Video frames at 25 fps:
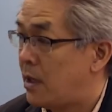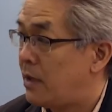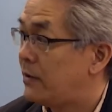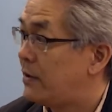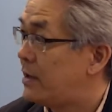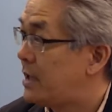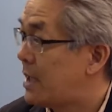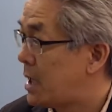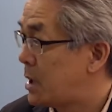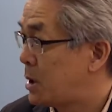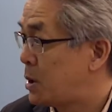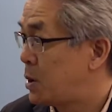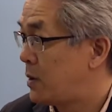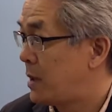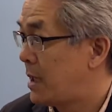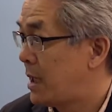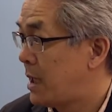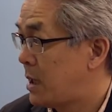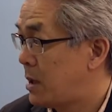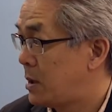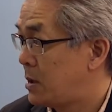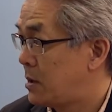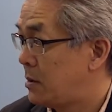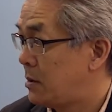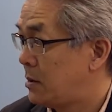the
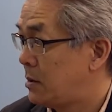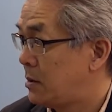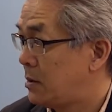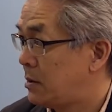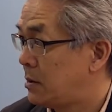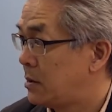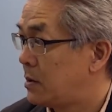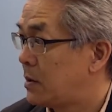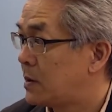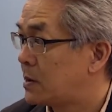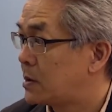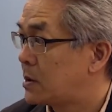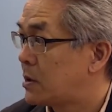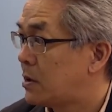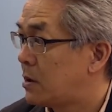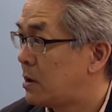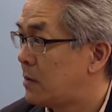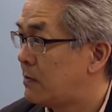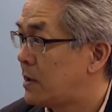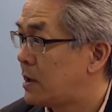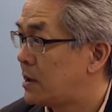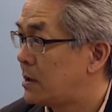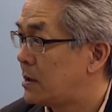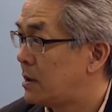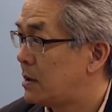education to start a
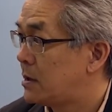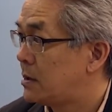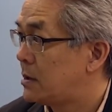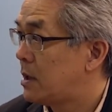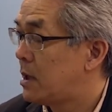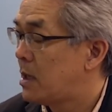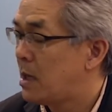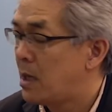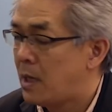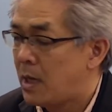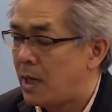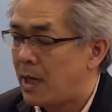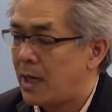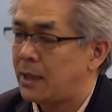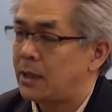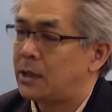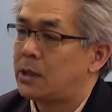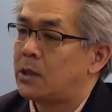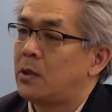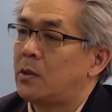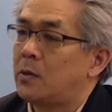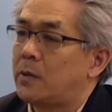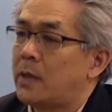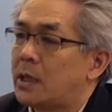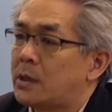business. And
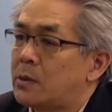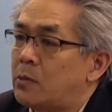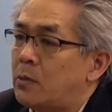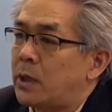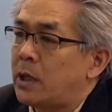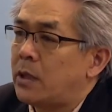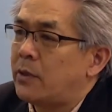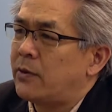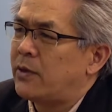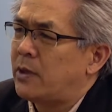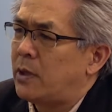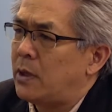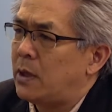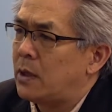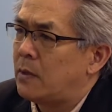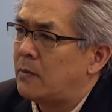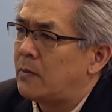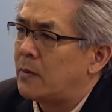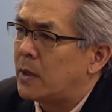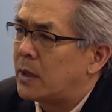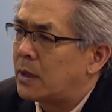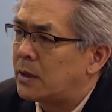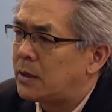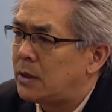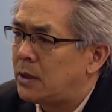so that's when I thought that
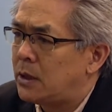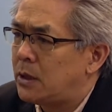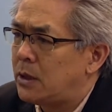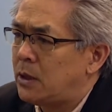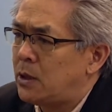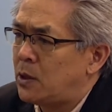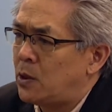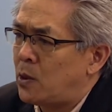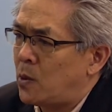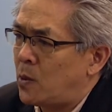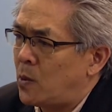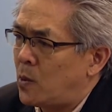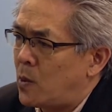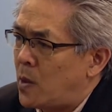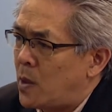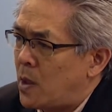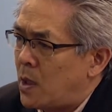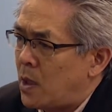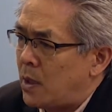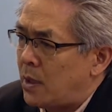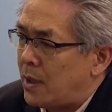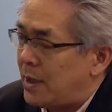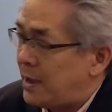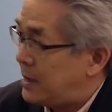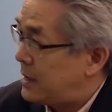you know
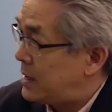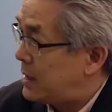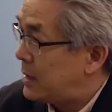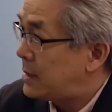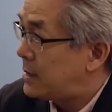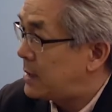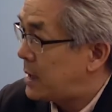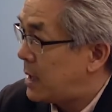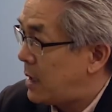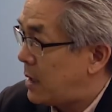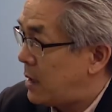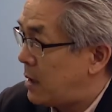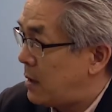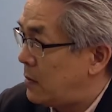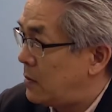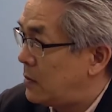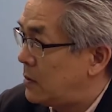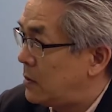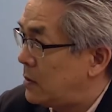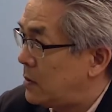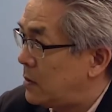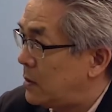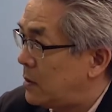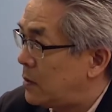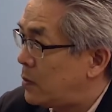in this town
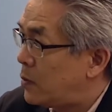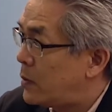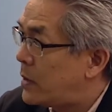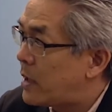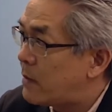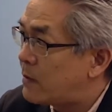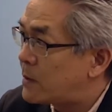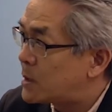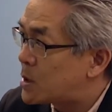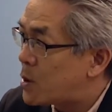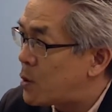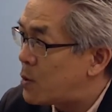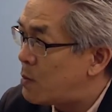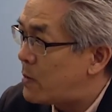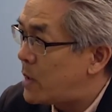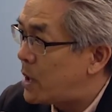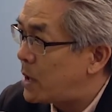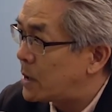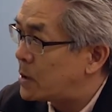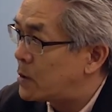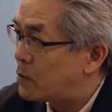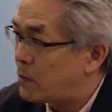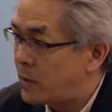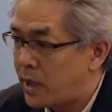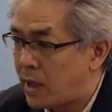we have so
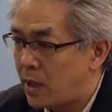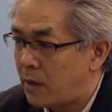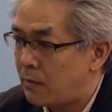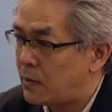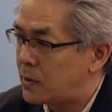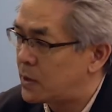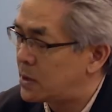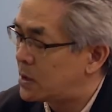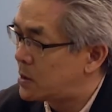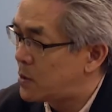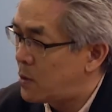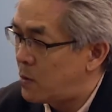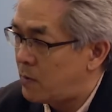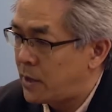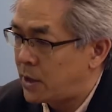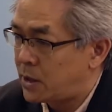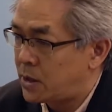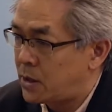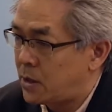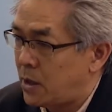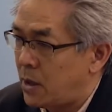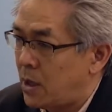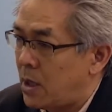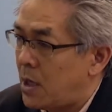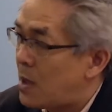much, we have so
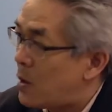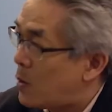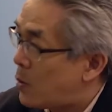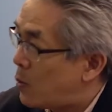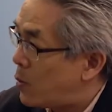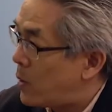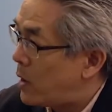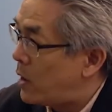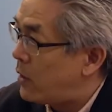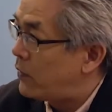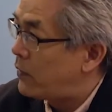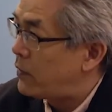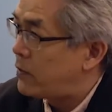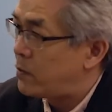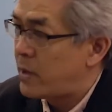much wealth,